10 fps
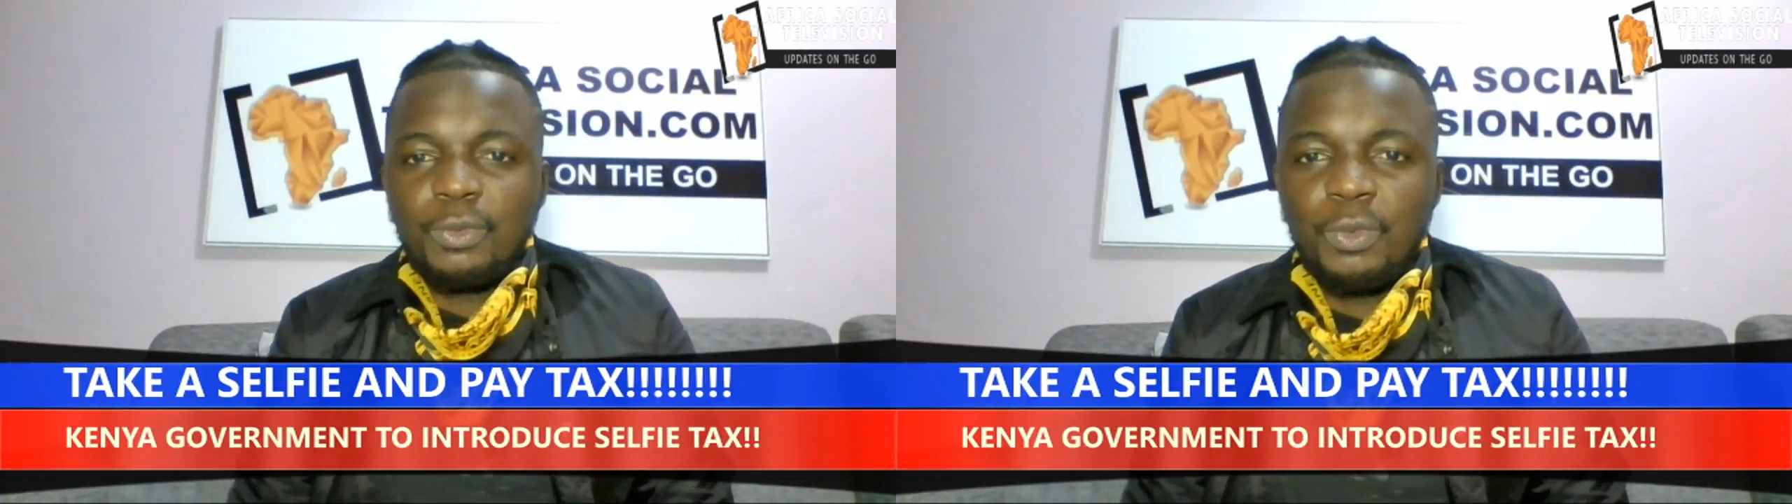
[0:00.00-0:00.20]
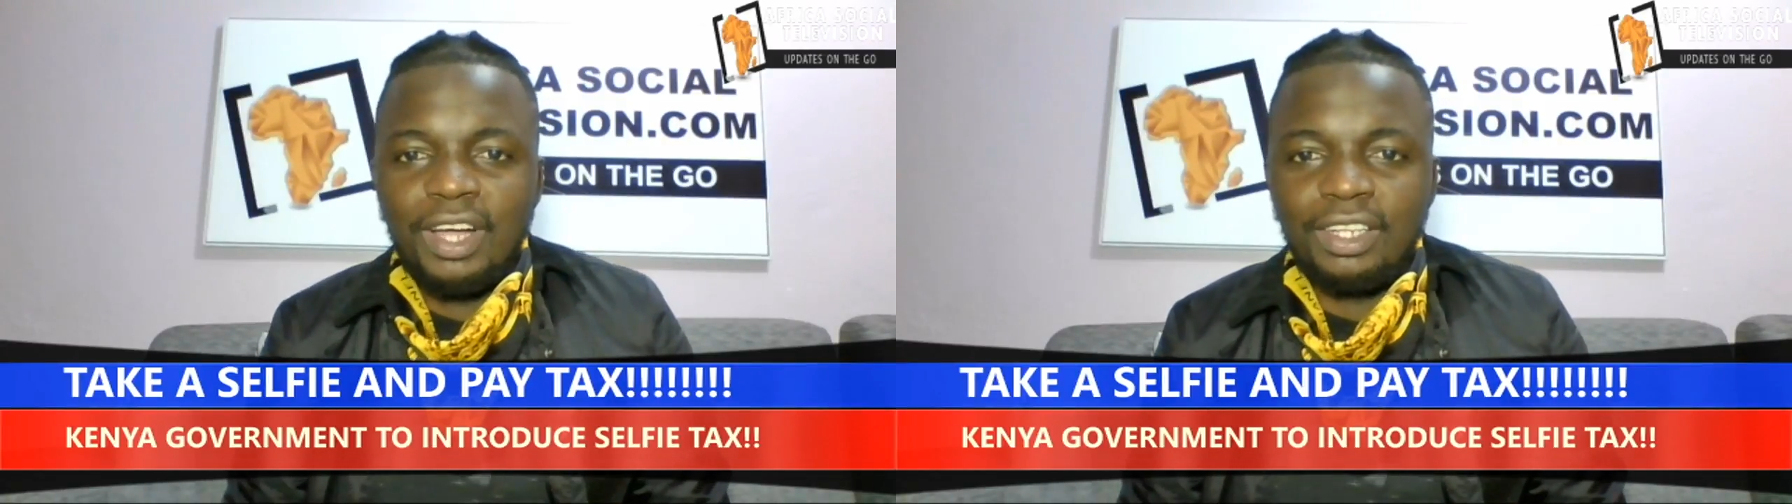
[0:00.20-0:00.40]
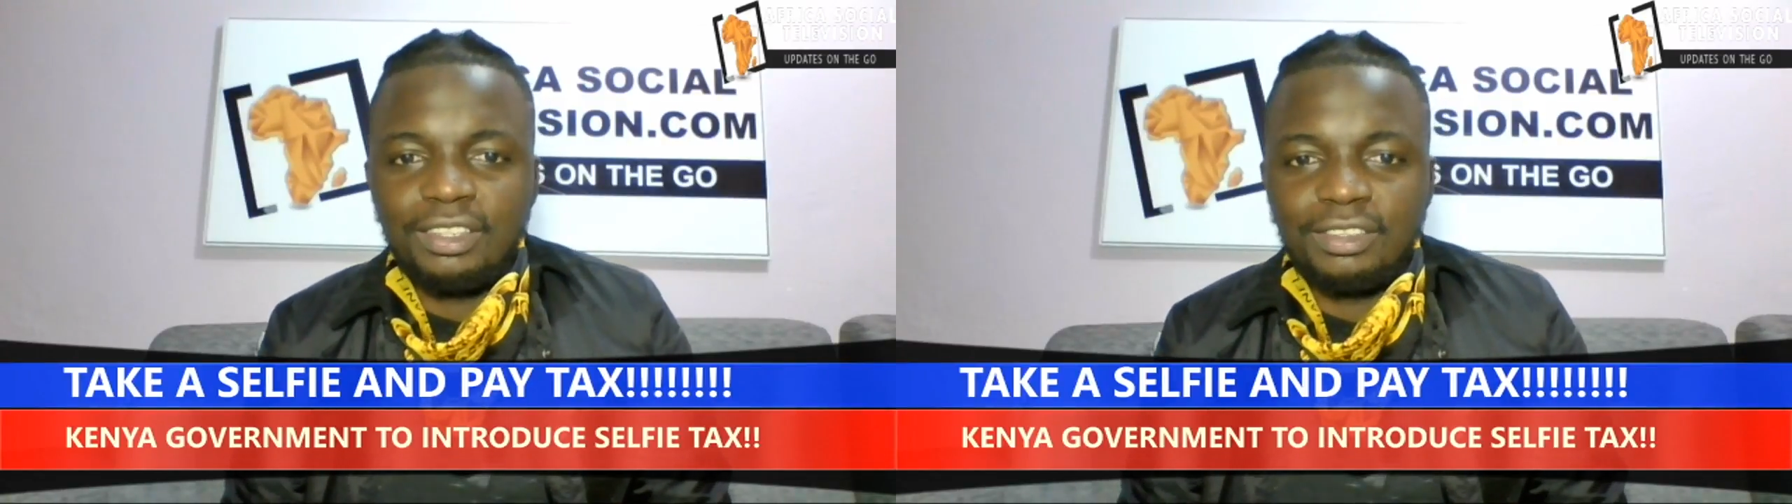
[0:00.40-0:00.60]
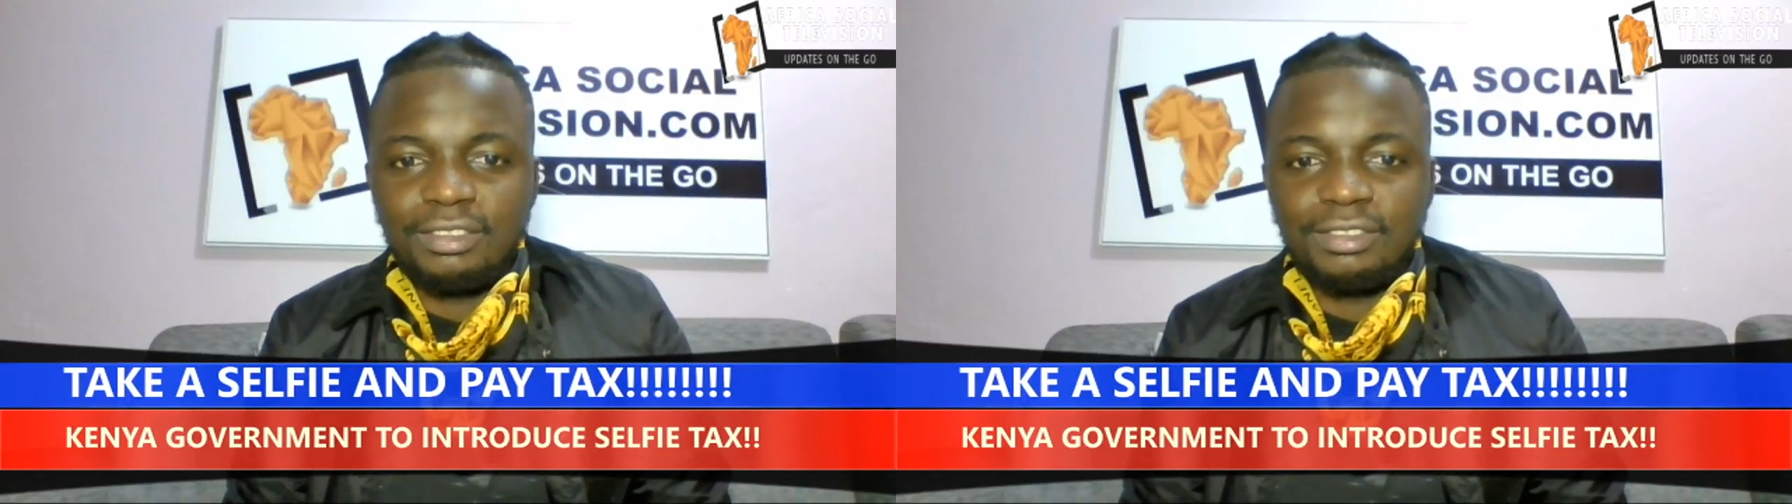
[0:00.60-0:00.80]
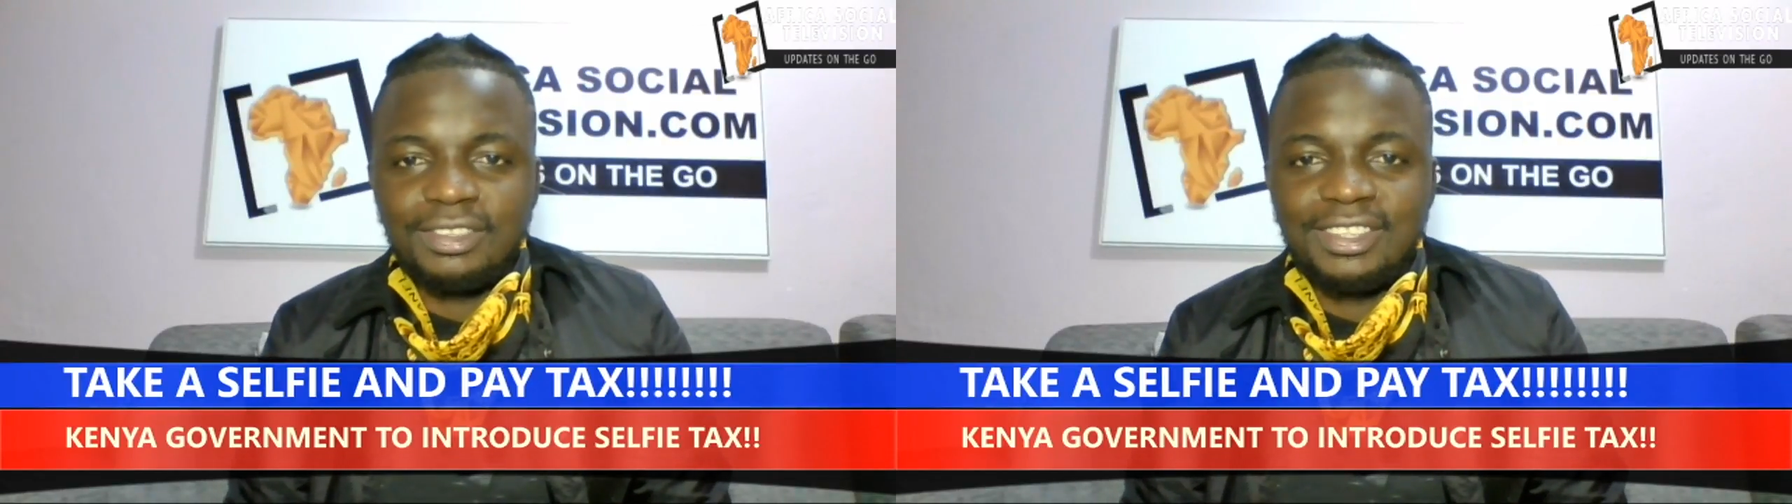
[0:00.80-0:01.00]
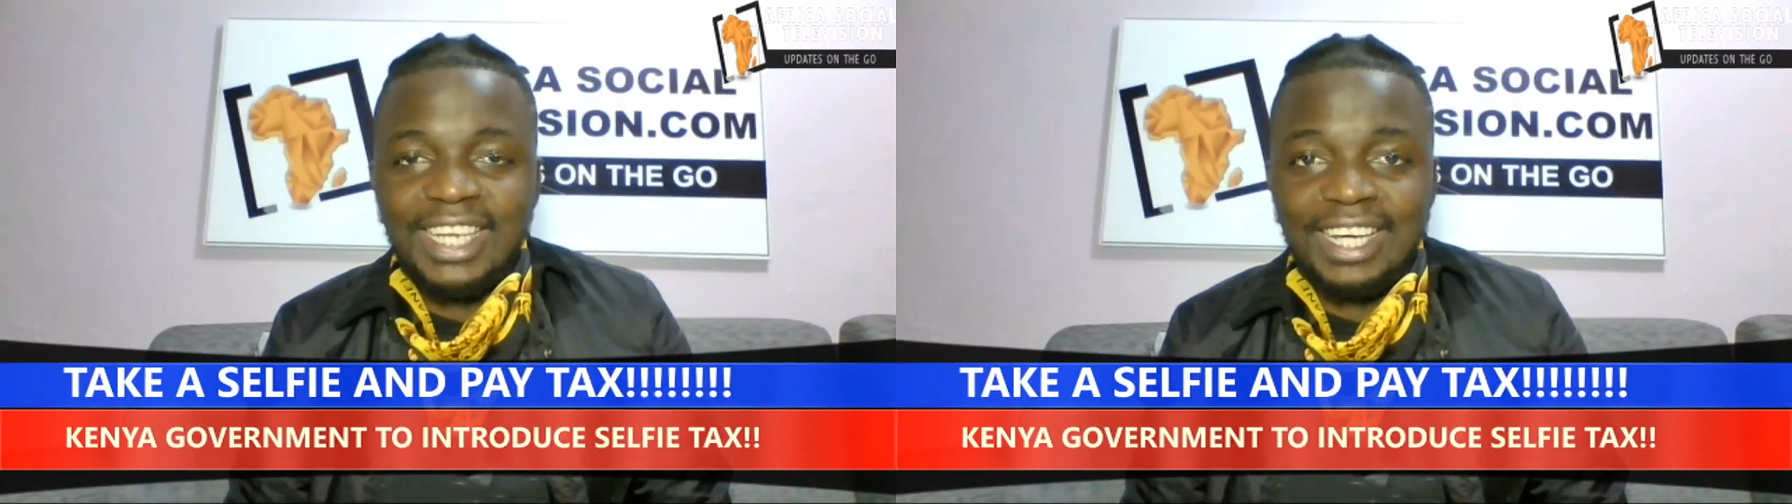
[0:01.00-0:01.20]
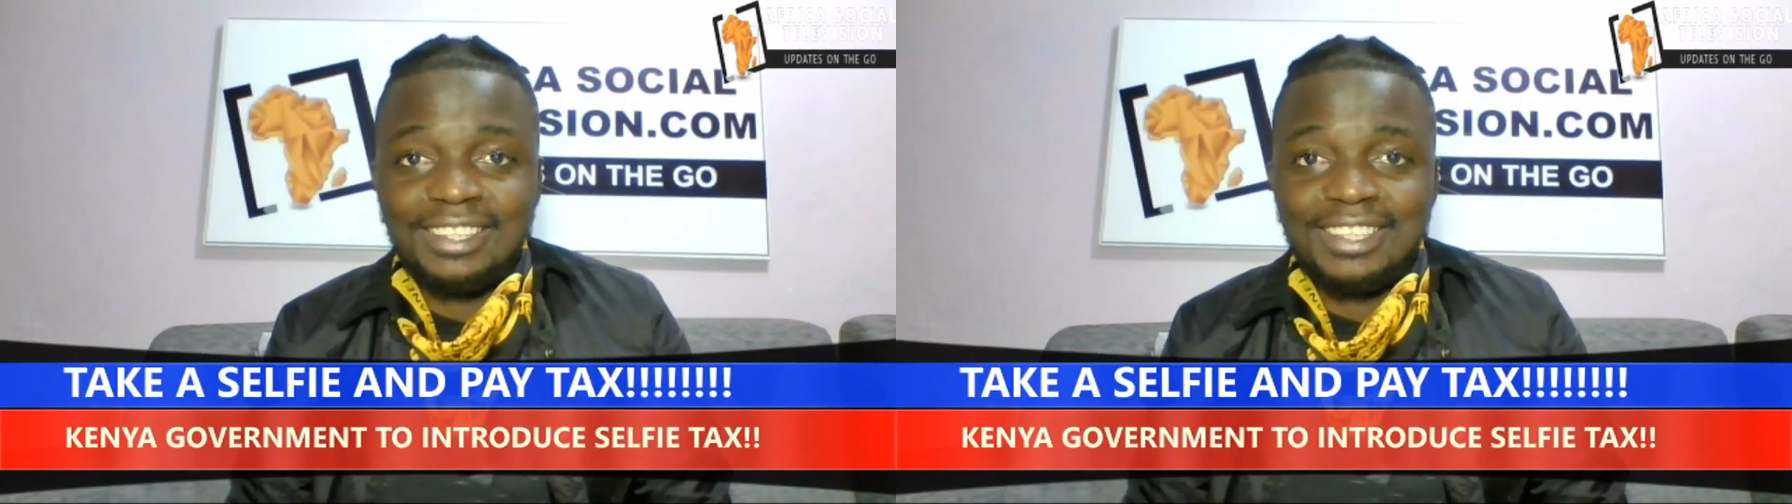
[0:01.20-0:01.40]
Well, take a